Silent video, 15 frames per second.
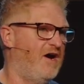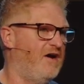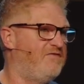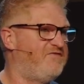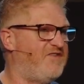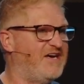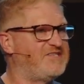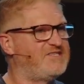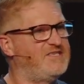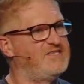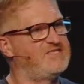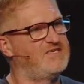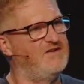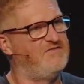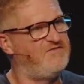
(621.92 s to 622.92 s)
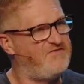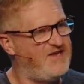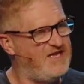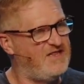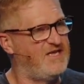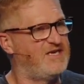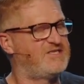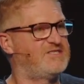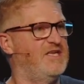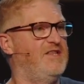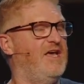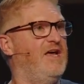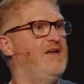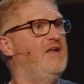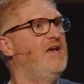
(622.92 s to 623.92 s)
Festus and Felix, and
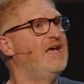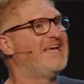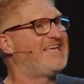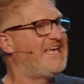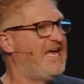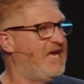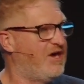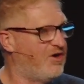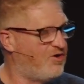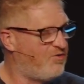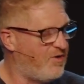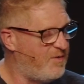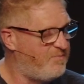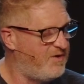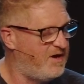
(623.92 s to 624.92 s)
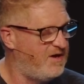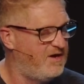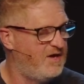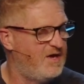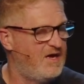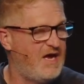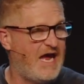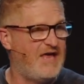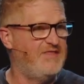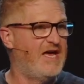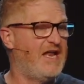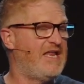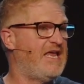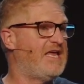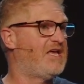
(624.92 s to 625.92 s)
then King Agrippa, and
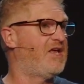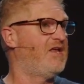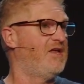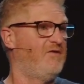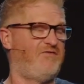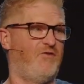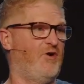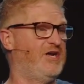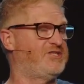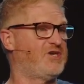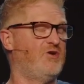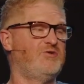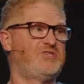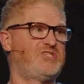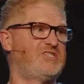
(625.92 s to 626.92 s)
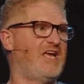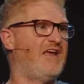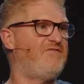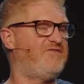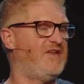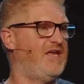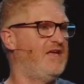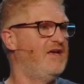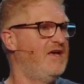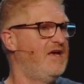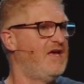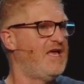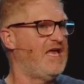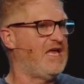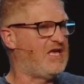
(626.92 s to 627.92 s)
then he, for his own safety,
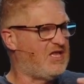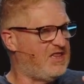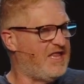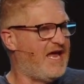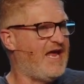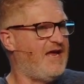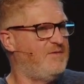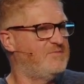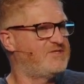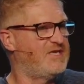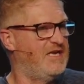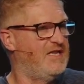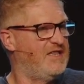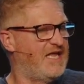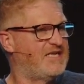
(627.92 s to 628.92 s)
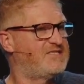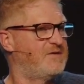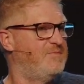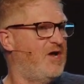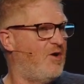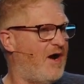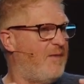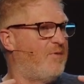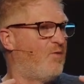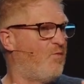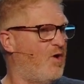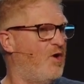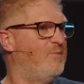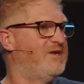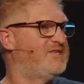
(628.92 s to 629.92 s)
he claims and lets them know, I'm a
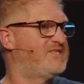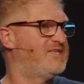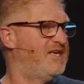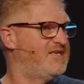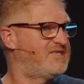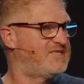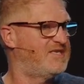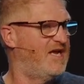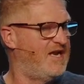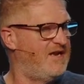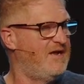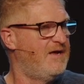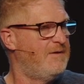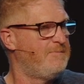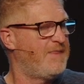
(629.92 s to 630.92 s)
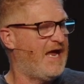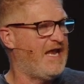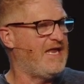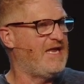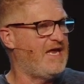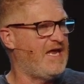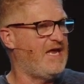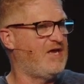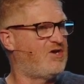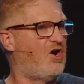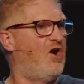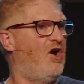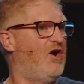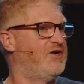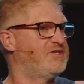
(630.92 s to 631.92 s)
Roman citizen, and he
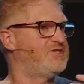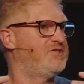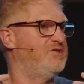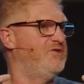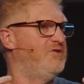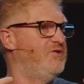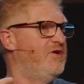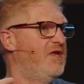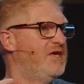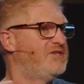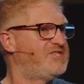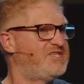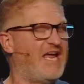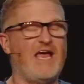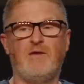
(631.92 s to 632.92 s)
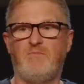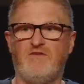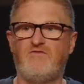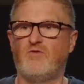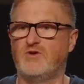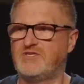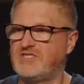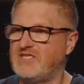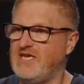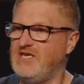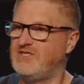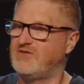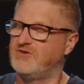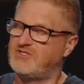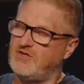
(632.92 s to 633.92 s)
calls to stand before
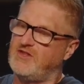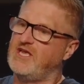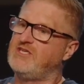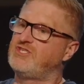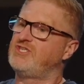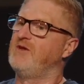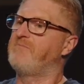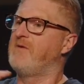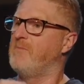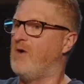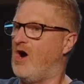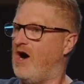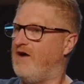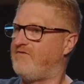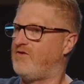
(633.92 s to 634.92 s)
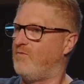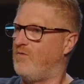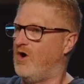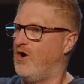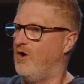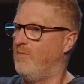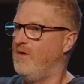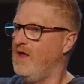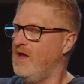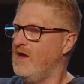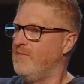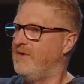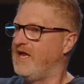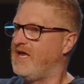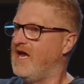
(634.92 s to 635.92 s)
Caesar, so they ship him off to Rome.
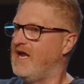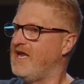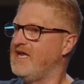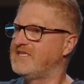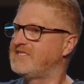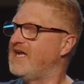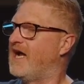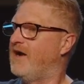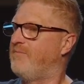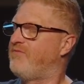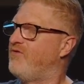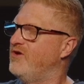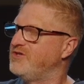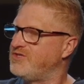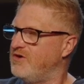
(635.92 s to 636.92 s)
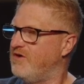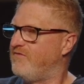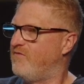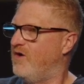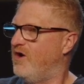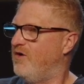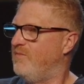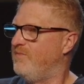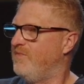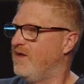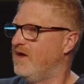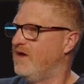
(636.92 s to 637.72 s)
But again, he's not a prisoner of Rome.